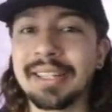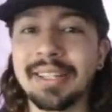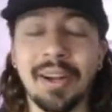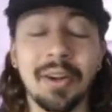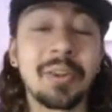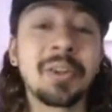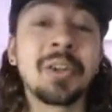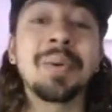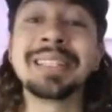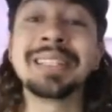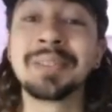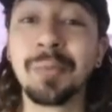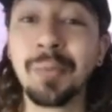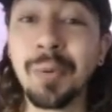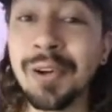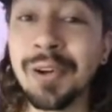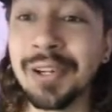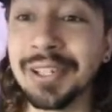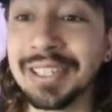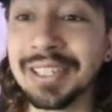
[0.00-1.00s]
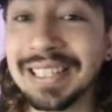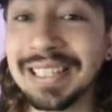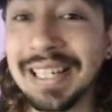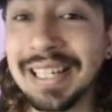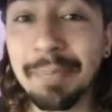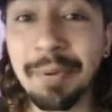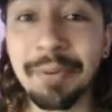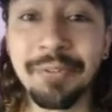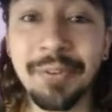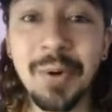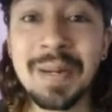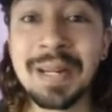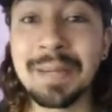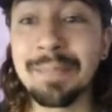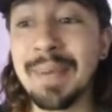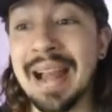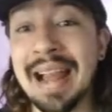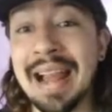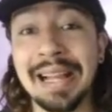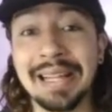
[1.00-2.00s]
Chris Wood before he
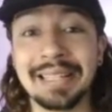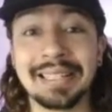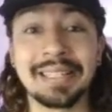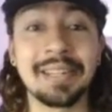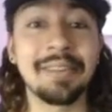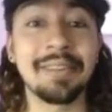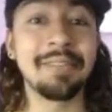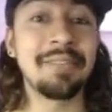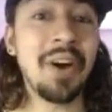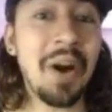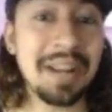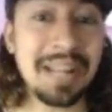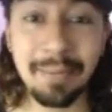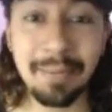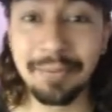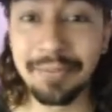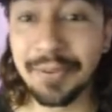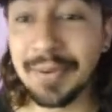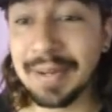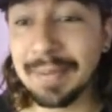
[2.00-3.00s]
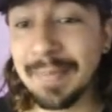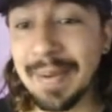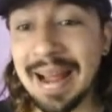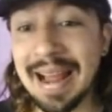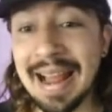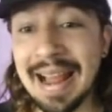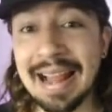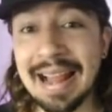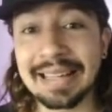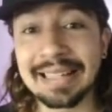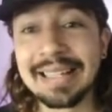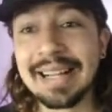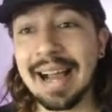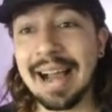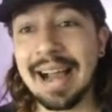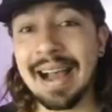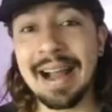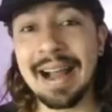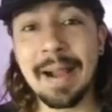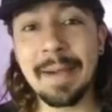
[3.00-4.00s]
banged, Cavani before he banged.
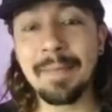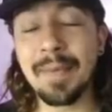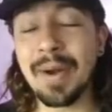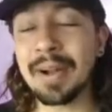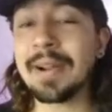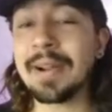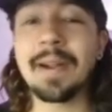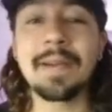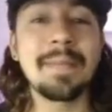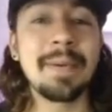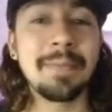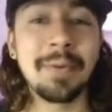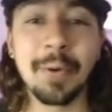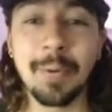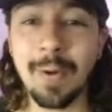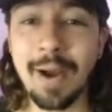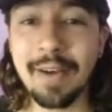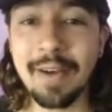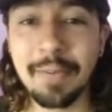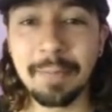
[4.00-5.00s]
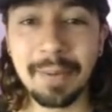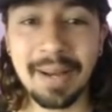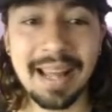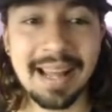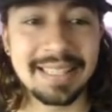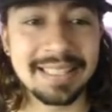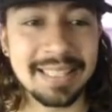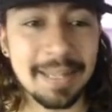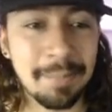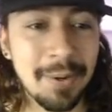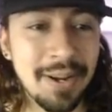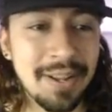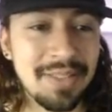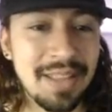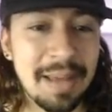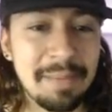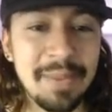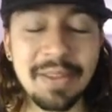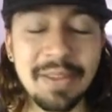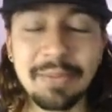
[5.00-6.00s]
I can't remember what other players I put in
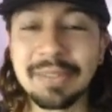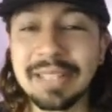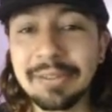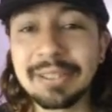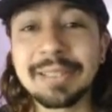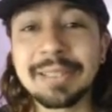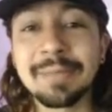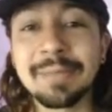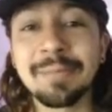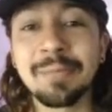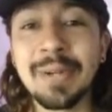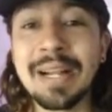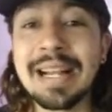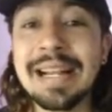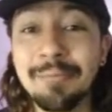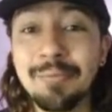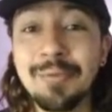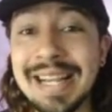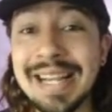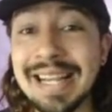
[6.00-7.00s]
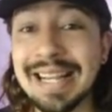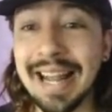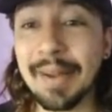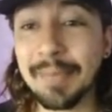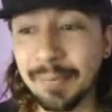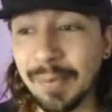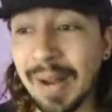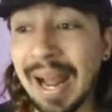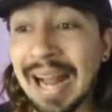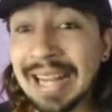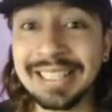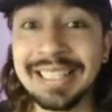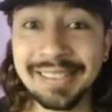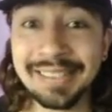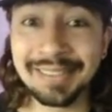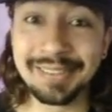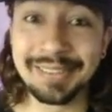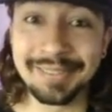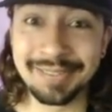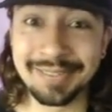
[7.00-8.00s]
there, but there was some really
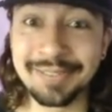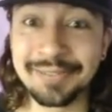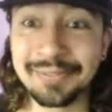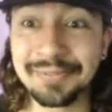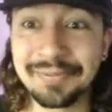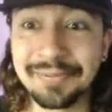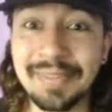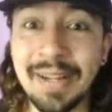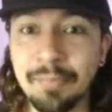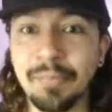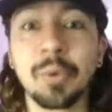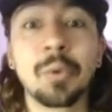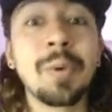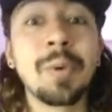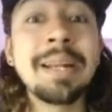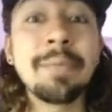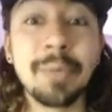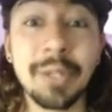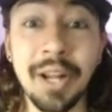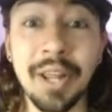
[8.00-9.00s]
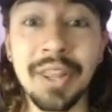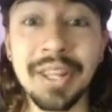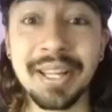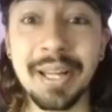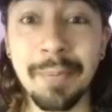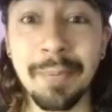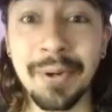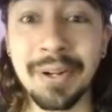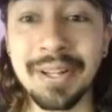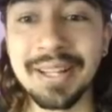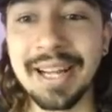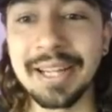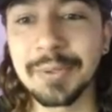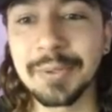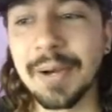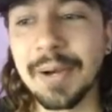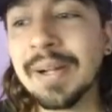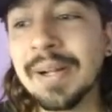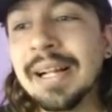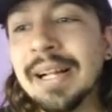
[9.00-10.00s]
actually Greenwood I think I put in there as well.